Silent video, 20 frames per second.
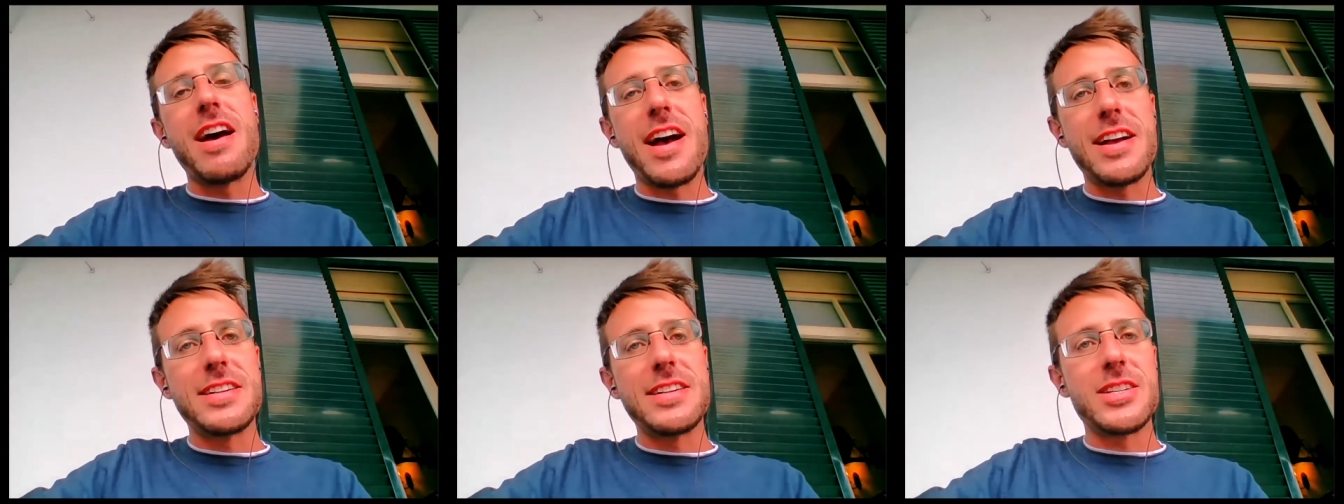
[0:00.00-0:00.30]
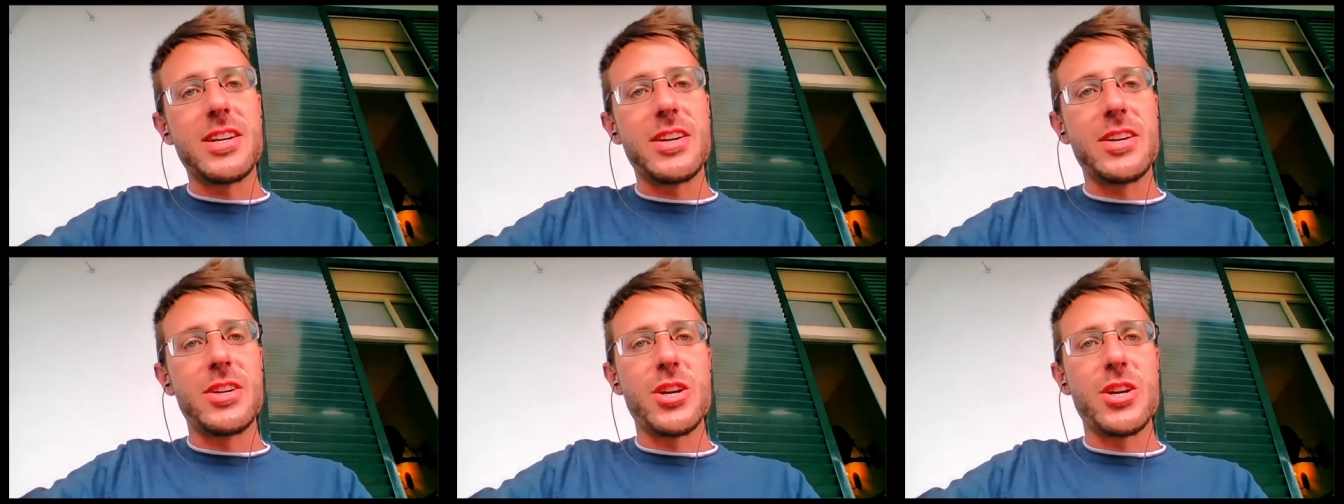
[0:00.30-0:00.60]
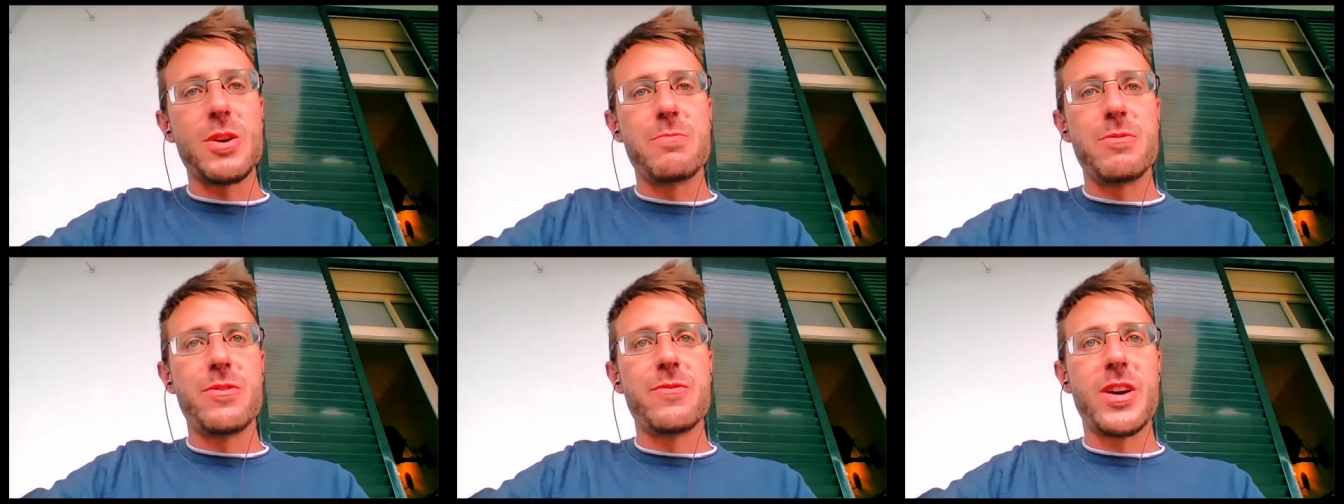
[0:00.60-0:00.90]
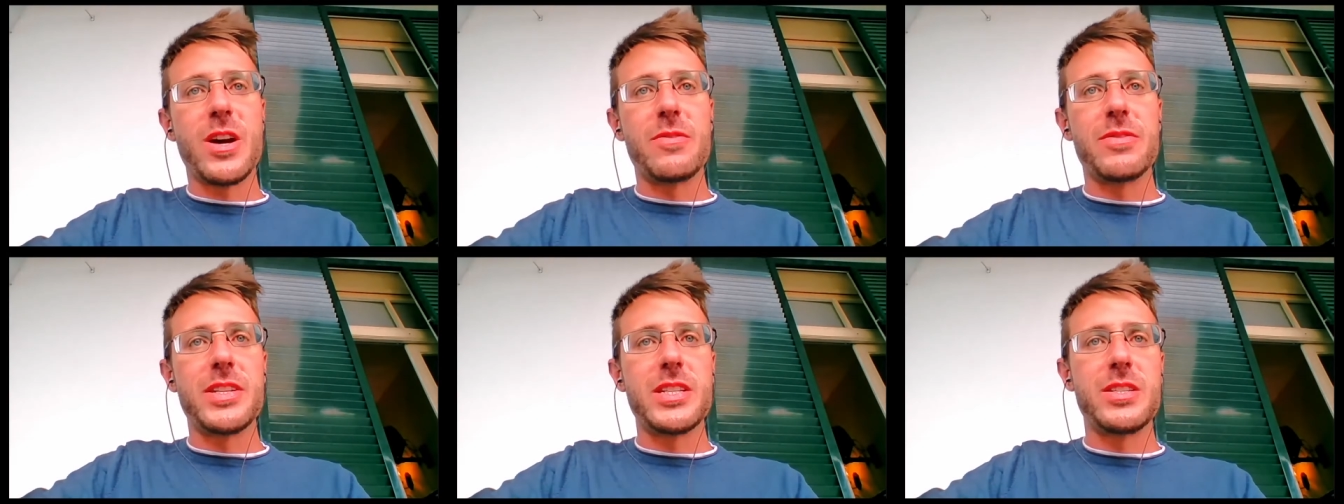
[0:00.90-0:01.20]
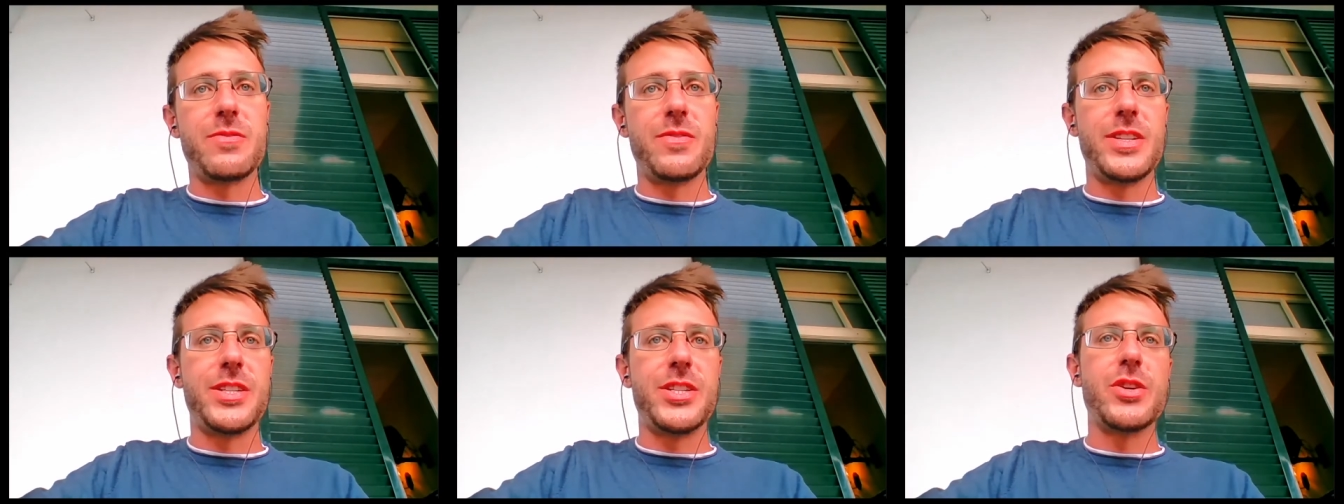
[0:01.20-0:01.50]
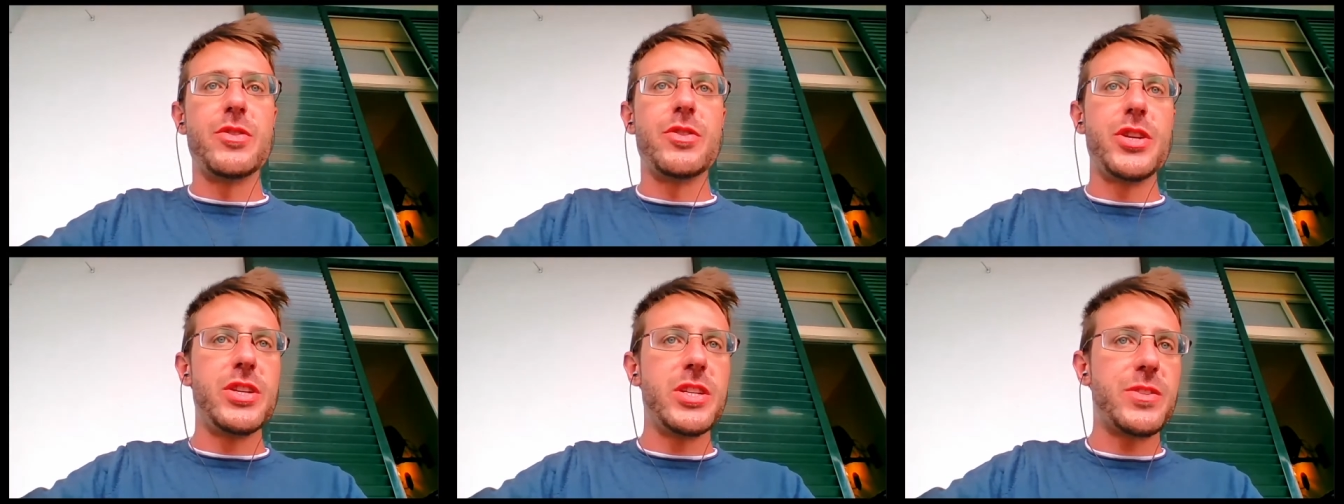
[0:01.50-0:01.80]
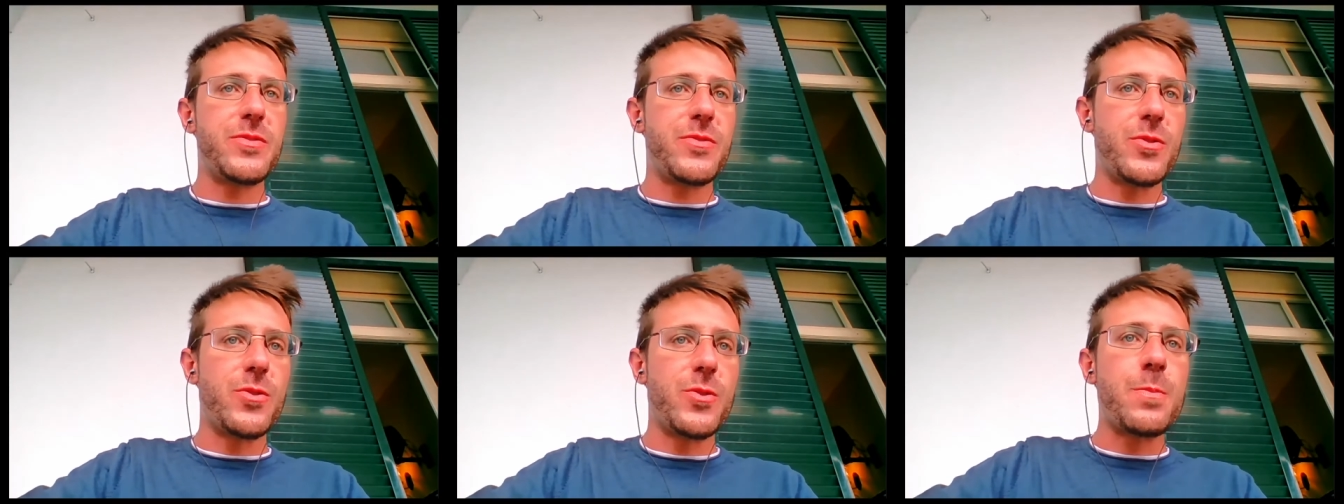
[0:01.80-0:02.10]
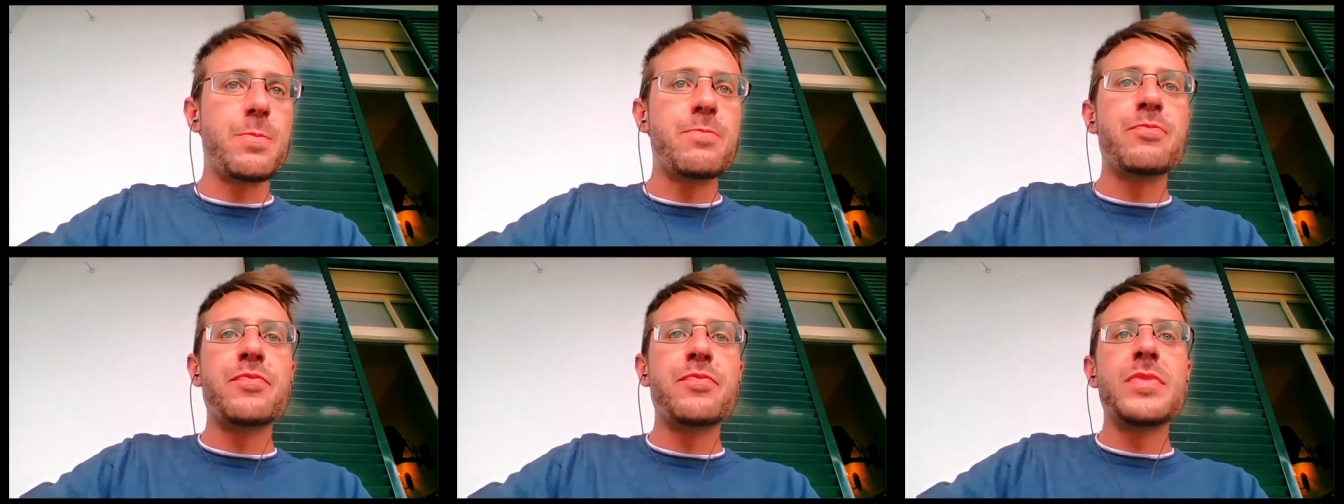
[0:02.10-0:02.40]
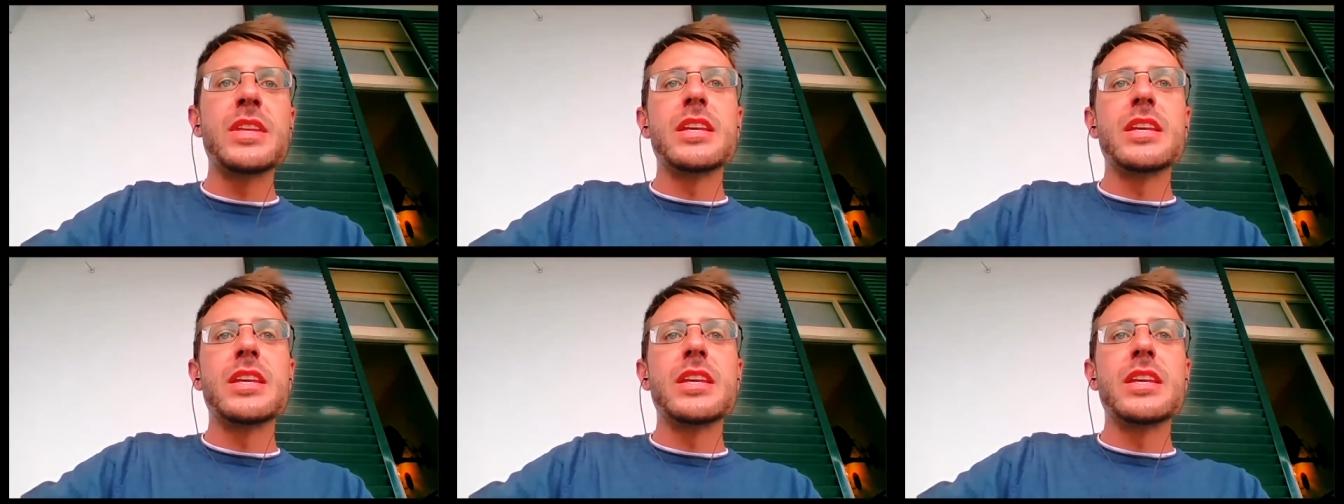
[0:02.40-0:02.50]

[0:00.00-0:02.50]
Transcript: And I hope you found this video useful.